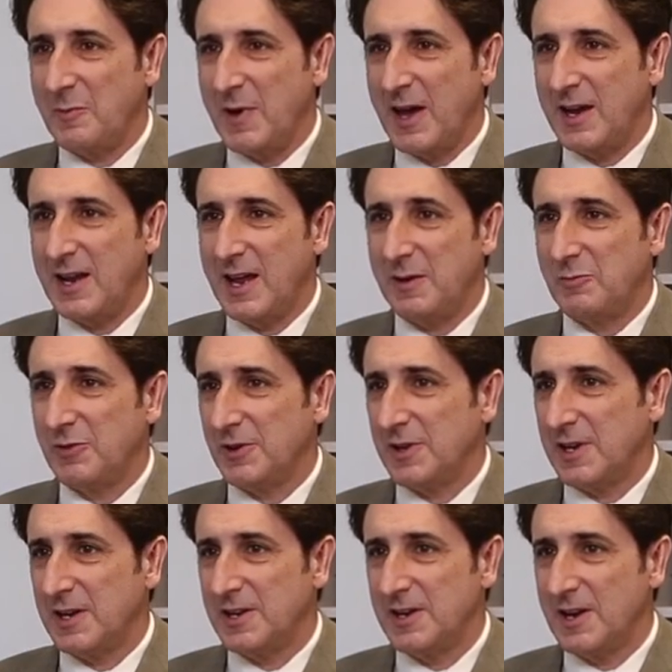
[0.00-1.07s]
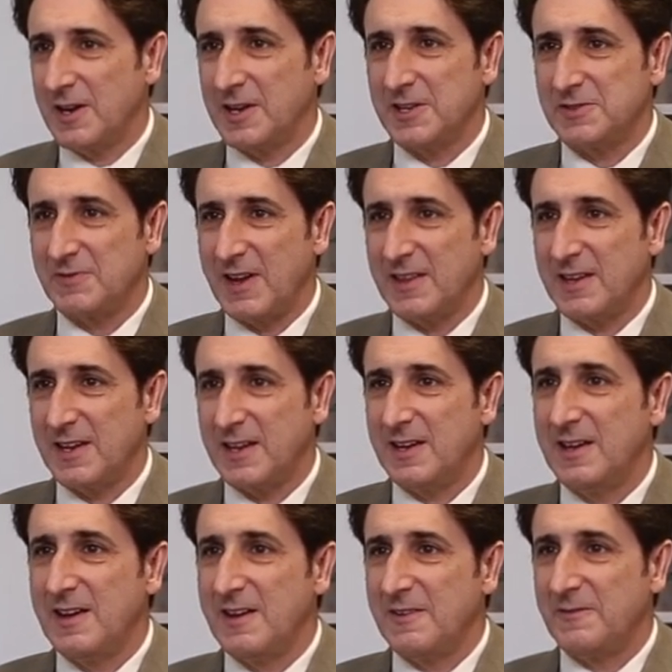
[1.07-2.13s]
I met a brilliant young
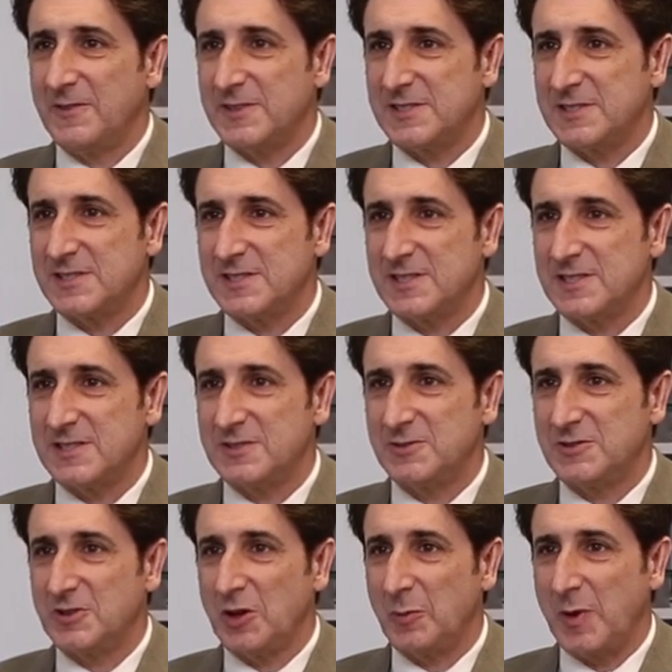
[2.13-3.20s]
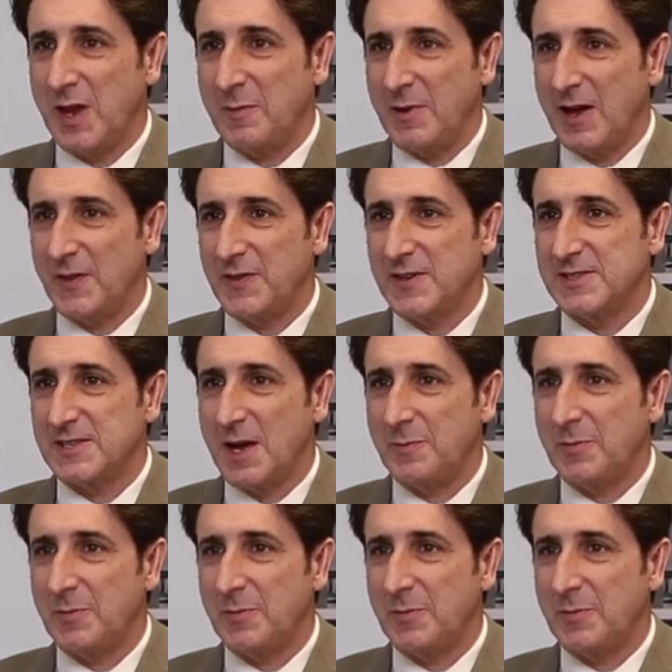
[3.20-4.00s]
Israeli physicist who told me about this